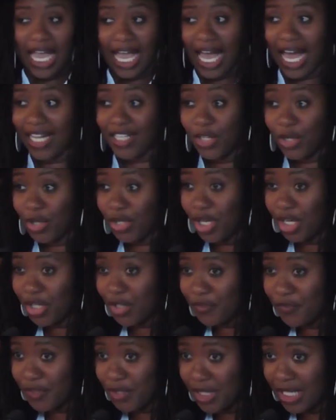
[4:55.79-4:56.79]
I no longer
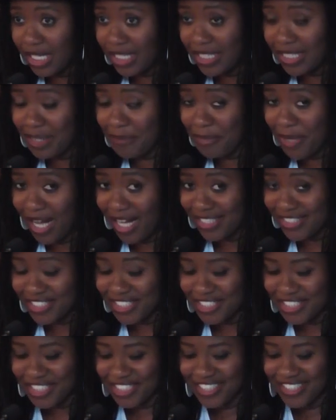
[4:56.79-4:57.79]
feel like an
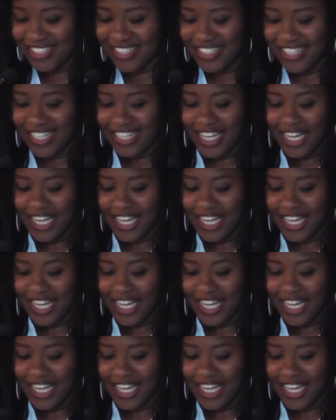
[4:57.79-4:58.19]
imposter.